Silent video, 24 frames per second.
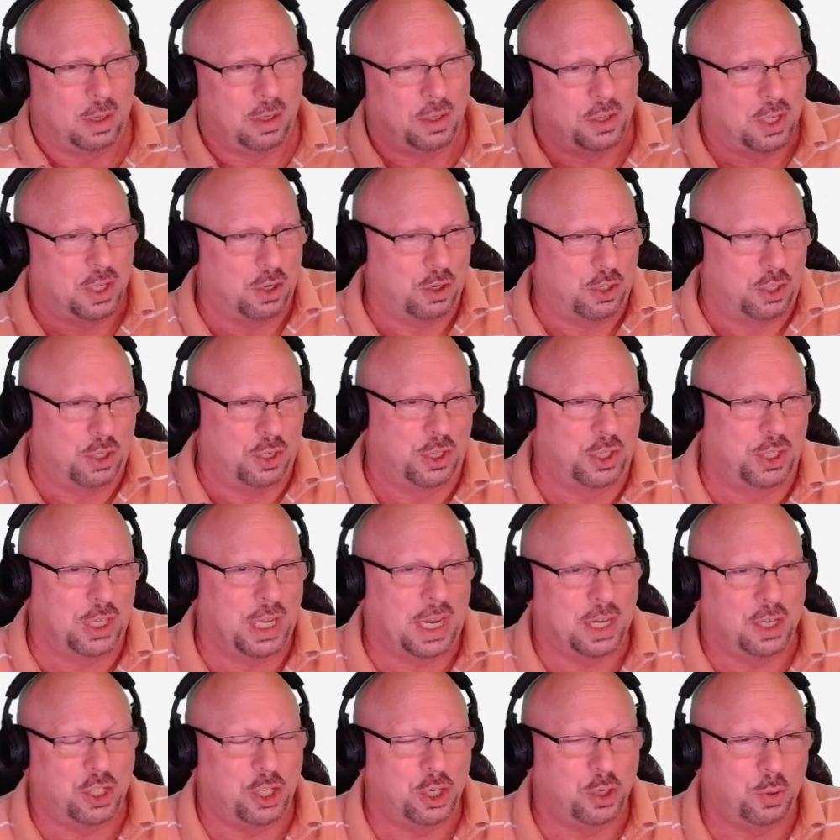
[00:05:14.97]
So it's just
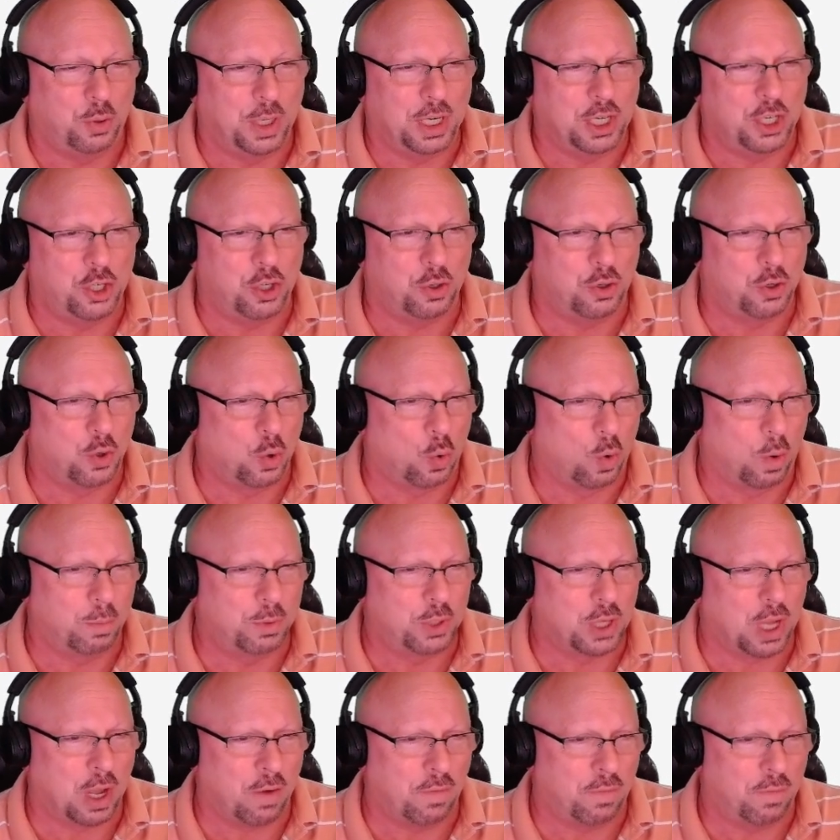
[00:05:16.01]
saying you can get your
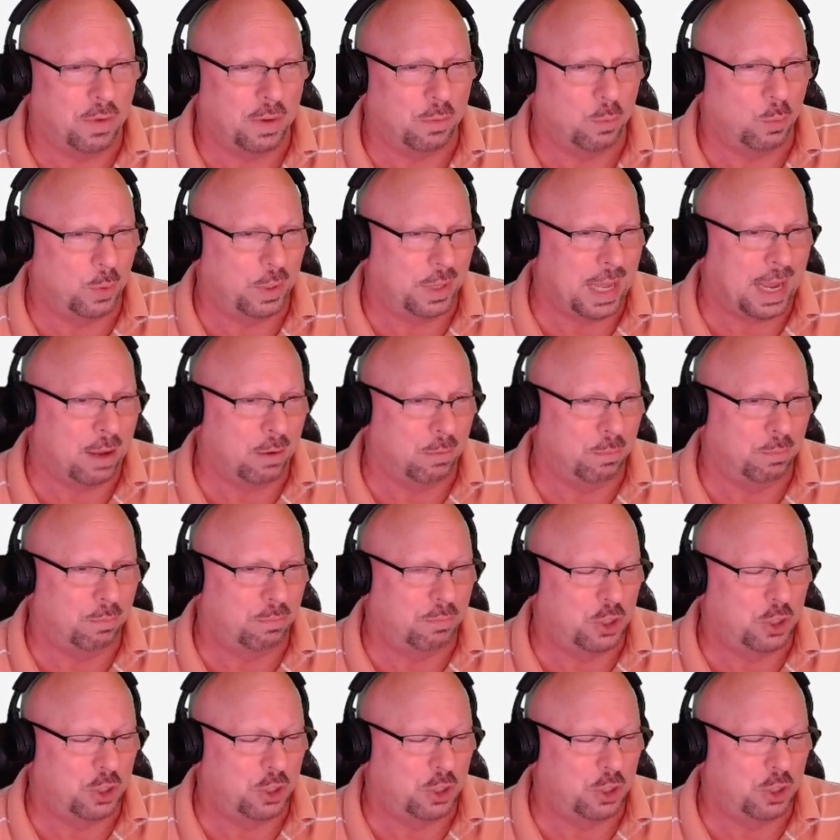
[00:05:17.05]
torps off it without